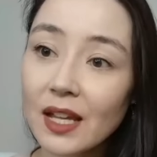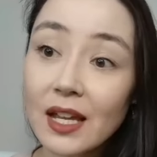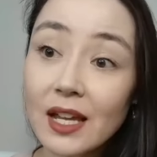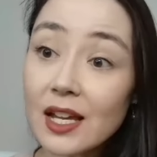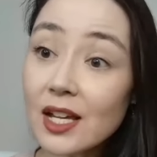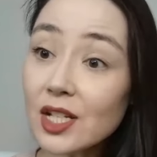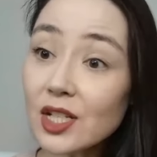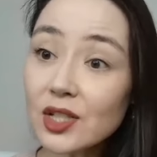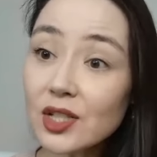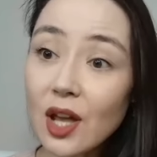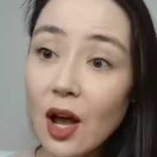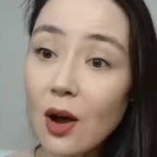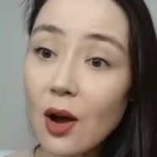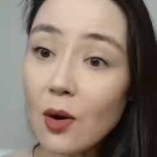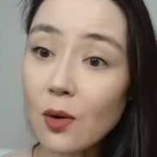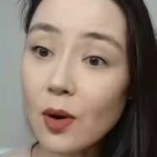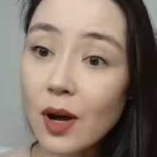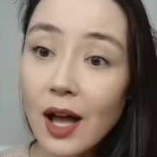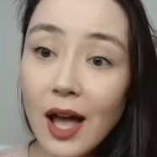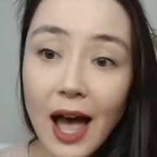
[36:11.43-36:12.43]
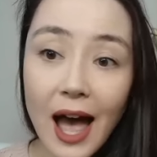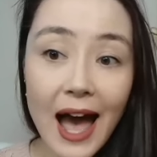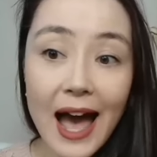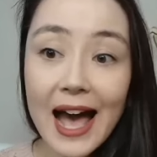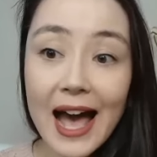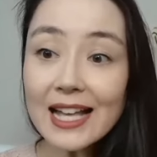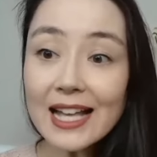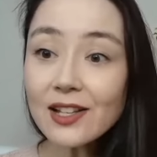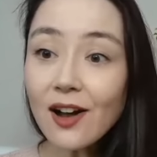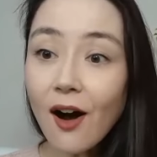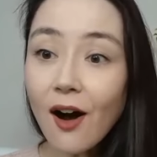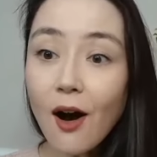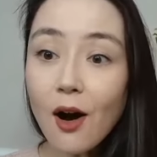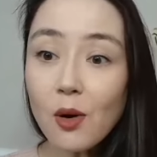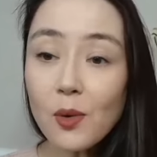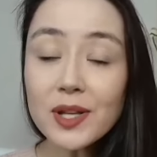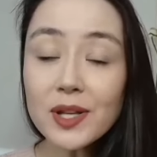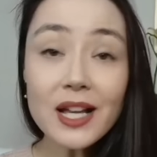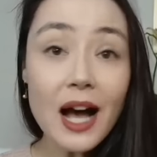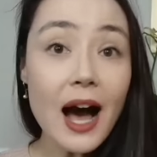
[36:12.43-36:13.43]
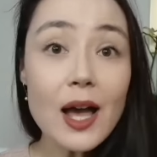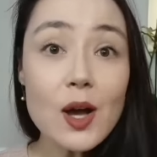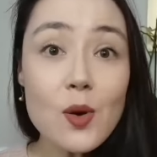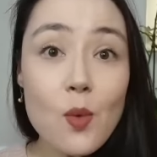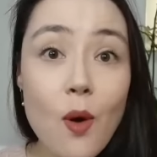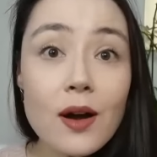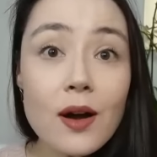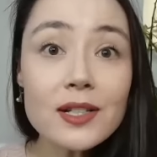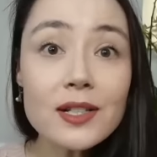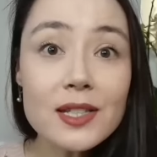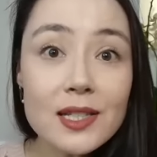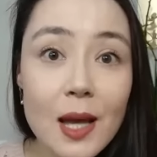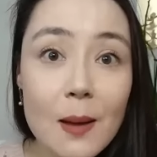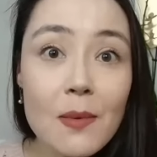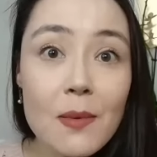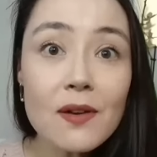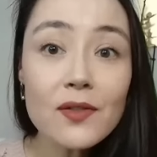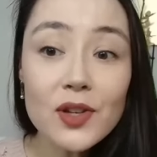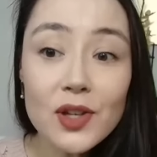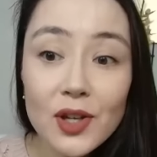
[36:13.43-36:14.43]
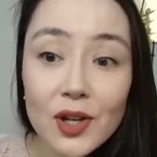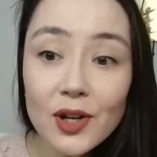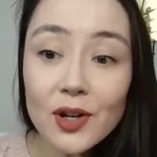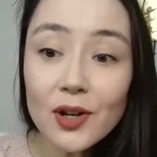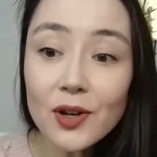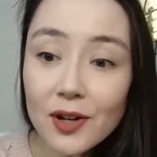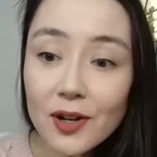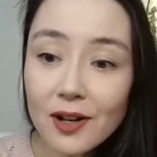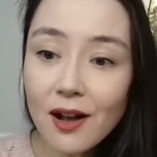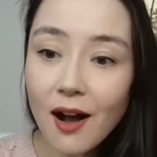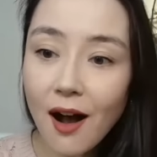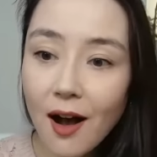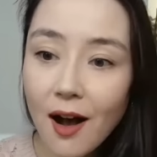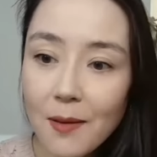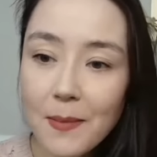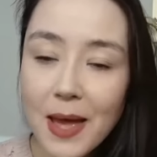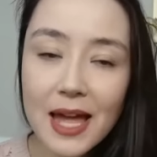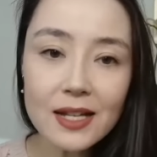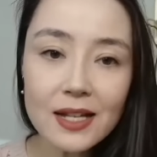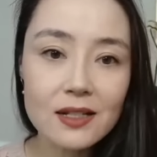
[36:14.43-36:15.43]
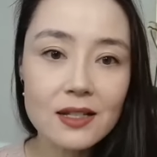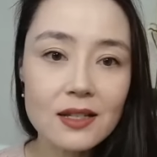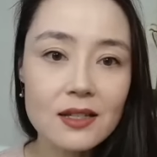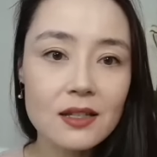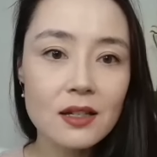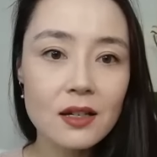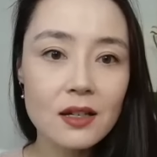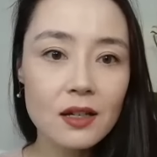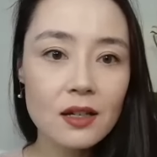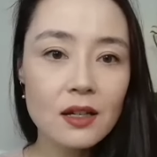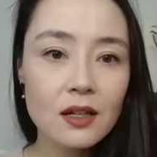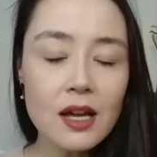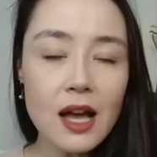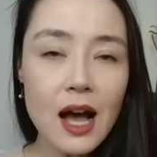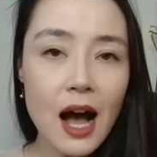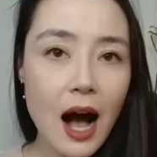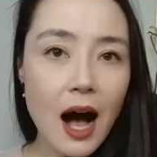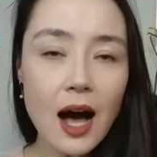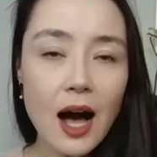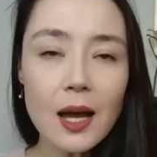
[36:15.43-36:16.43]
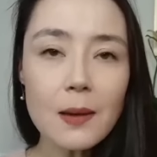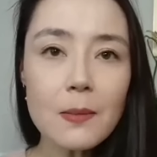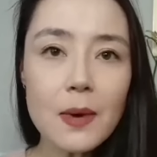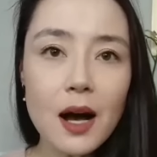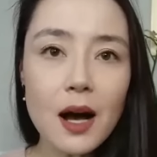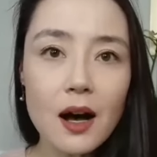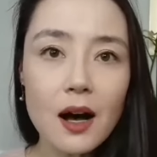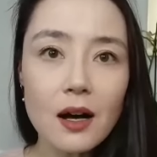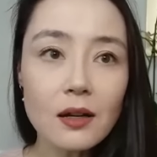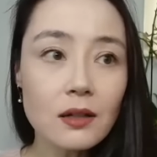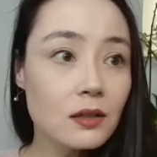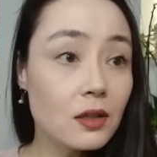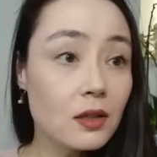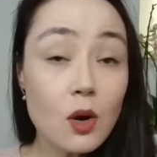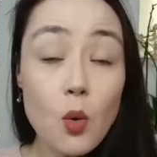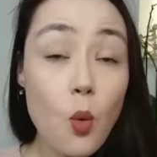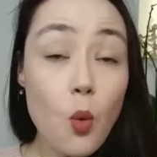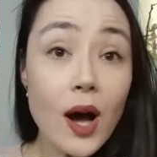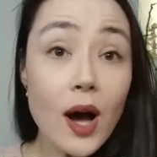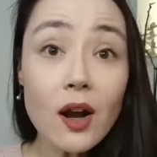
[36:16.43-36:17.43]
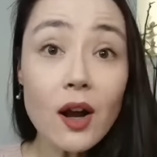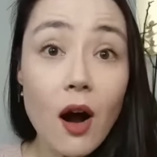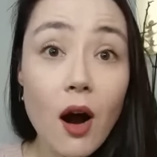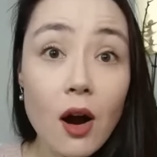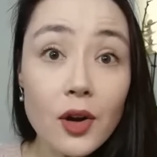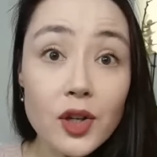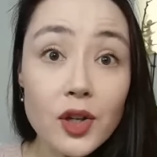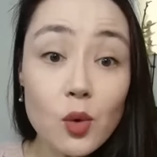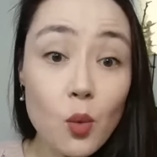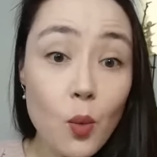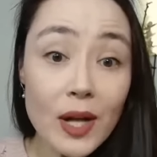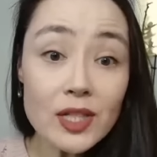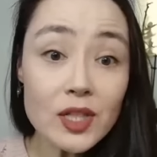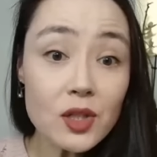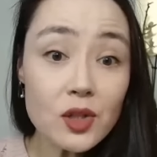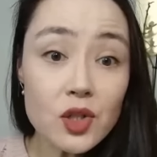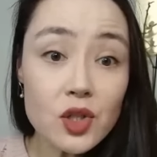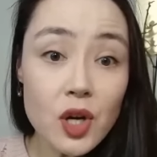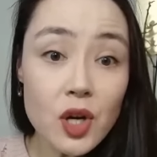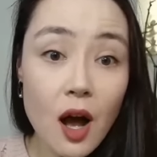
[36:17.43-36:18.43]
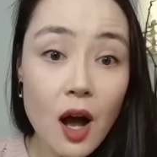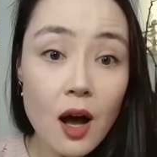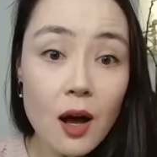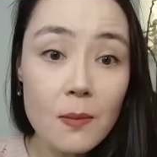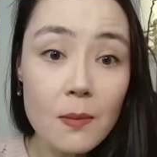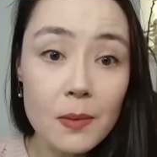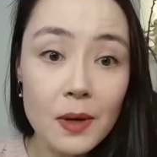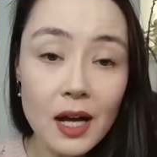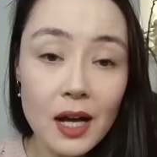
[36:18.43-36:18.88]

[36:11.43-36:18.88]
So, as always, I want some of your comments. What are you? What's your job?